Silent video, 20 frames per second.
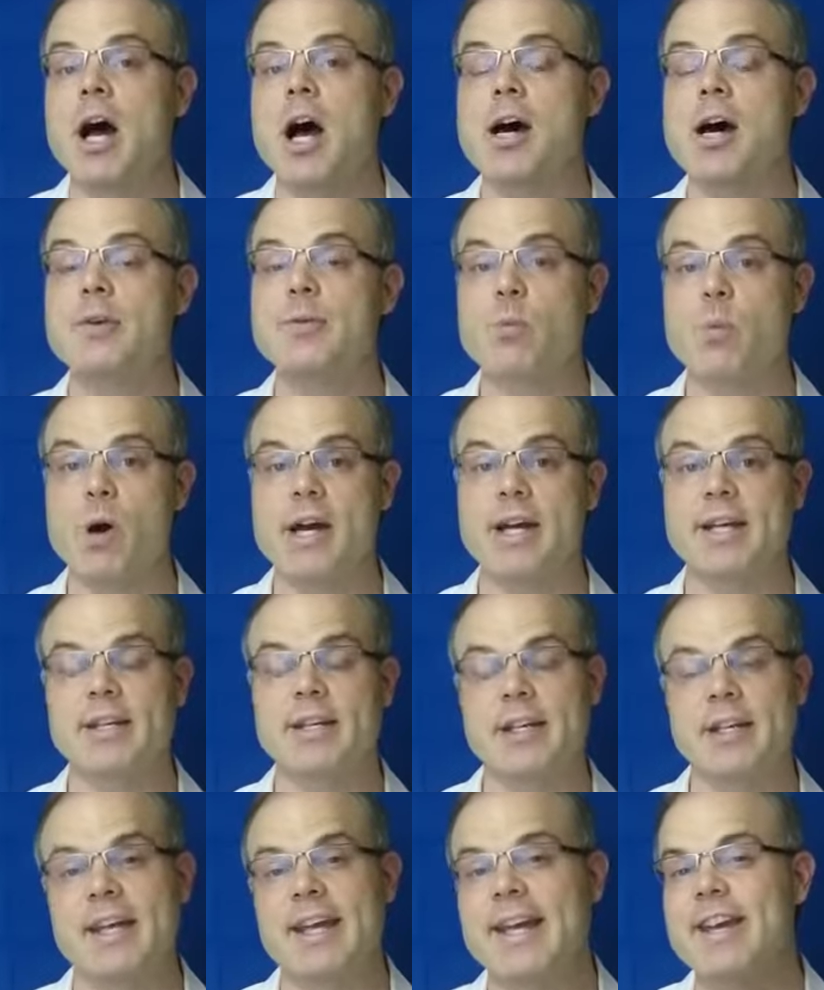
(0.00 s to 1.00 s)

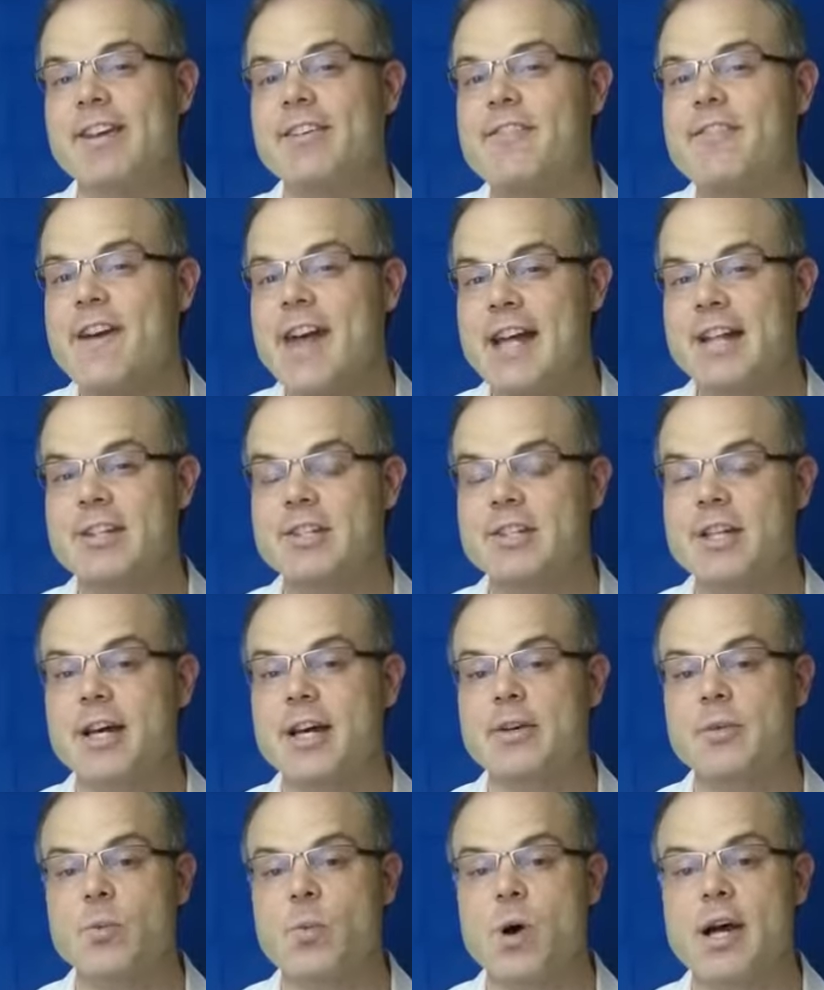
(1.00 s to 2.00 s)
unwinding. Advanced
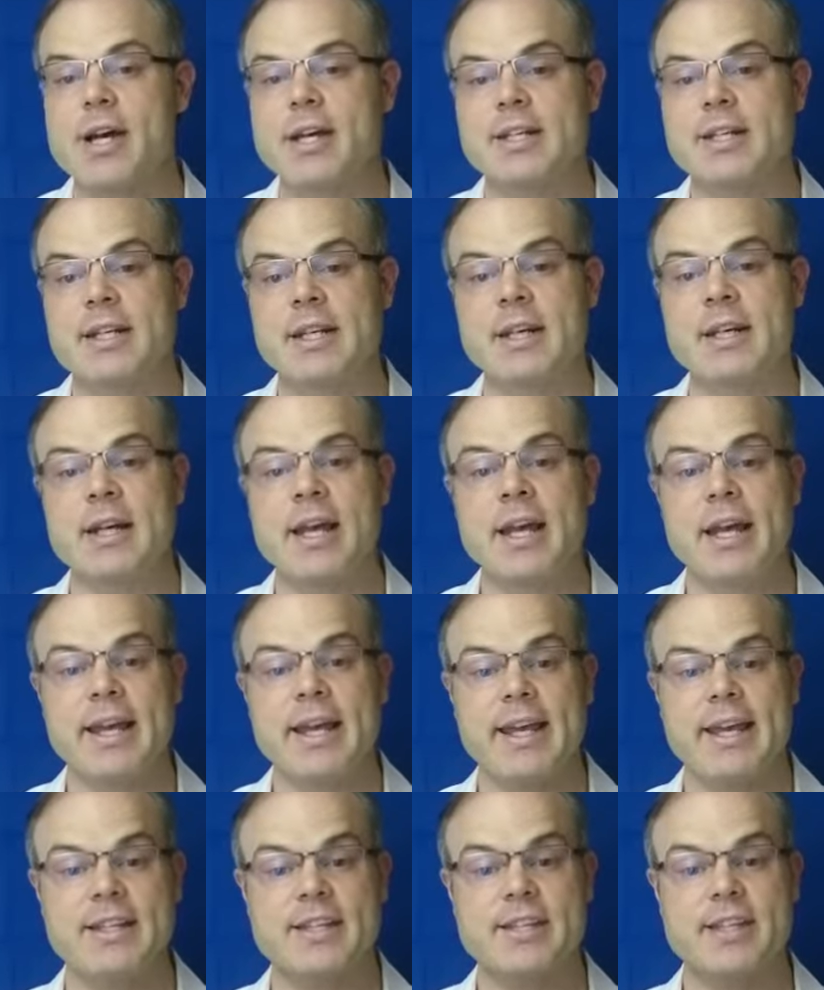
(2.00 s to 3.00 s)
unwinding
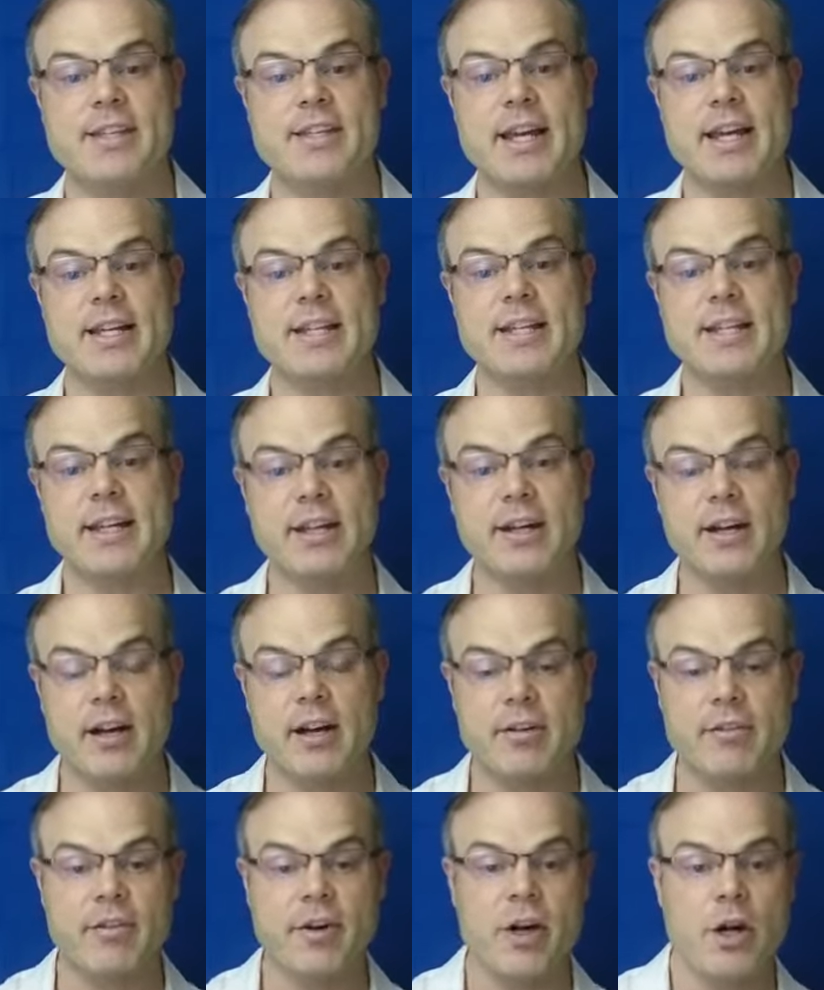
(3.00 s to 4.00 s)
is this idea
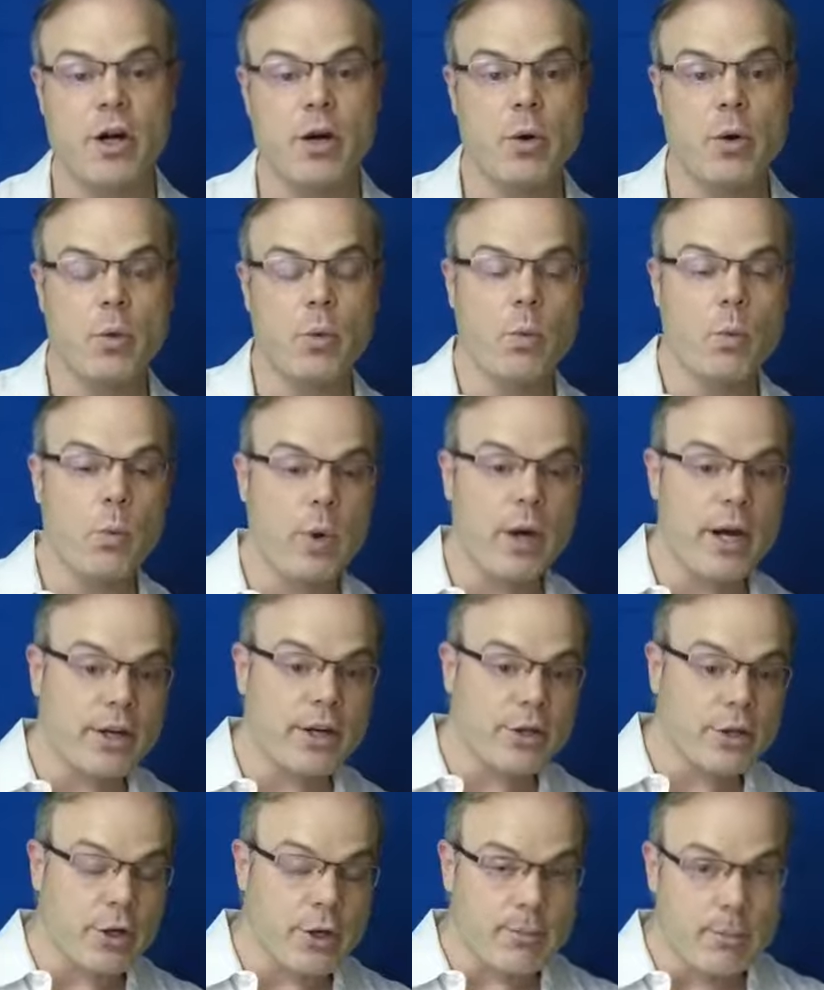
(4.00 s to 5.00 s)
of
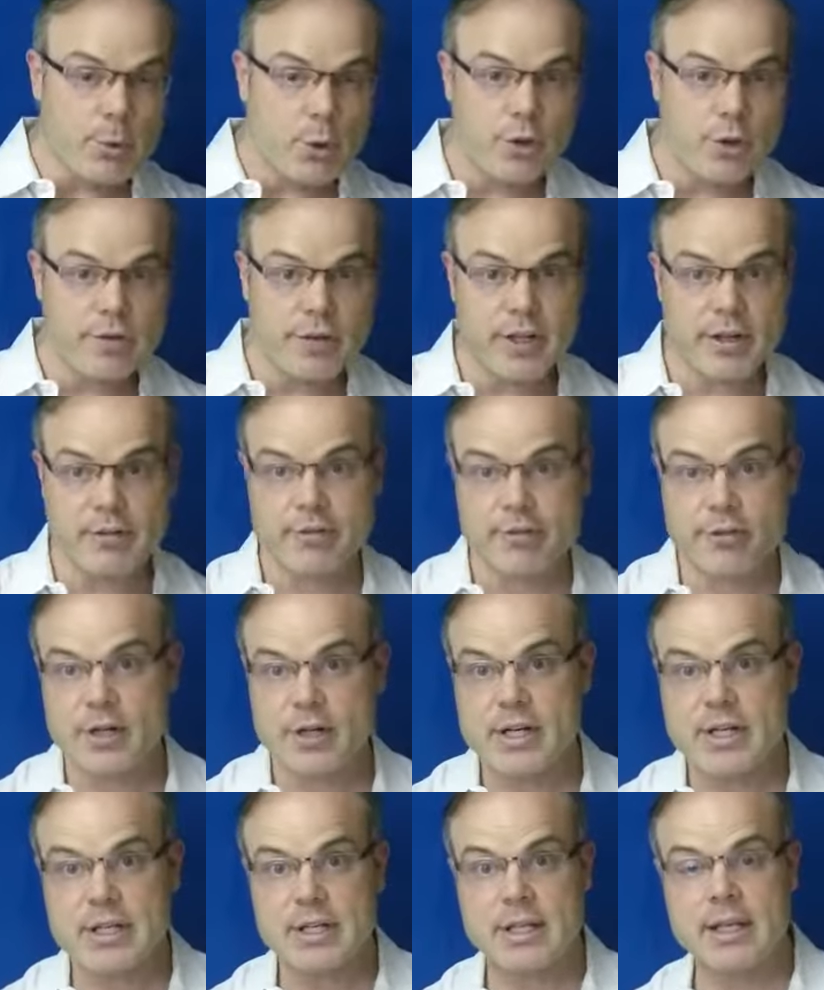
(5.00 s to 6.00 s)
where you're moving
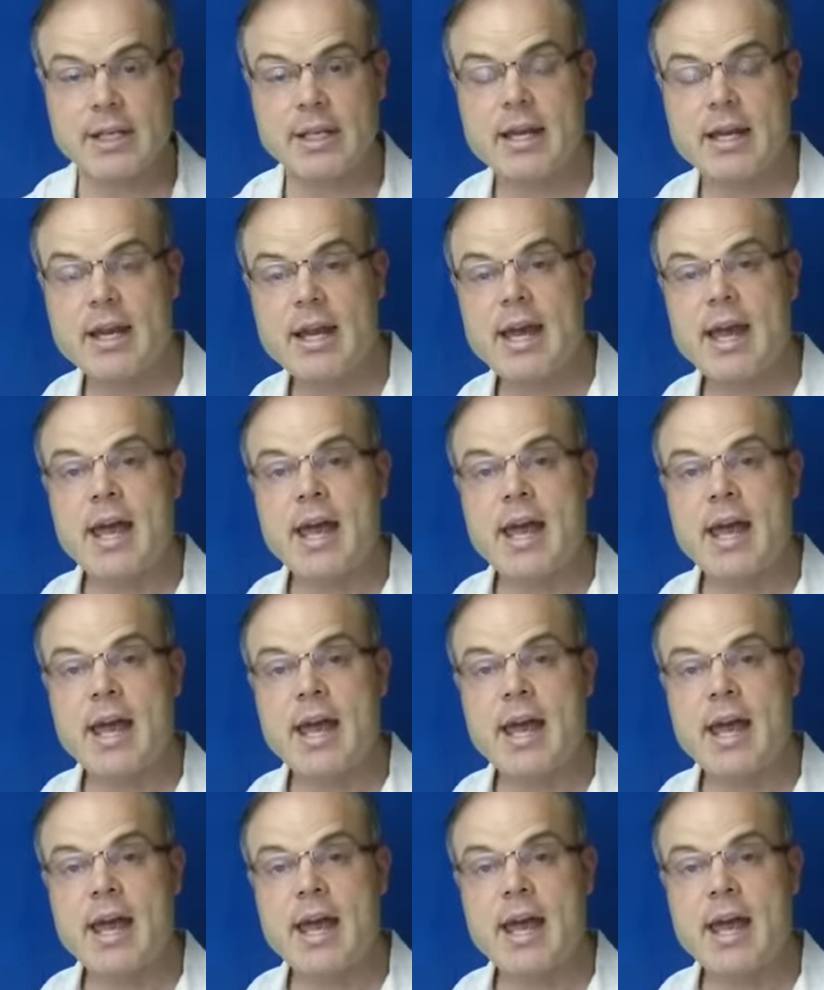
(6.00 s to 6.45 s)
freely.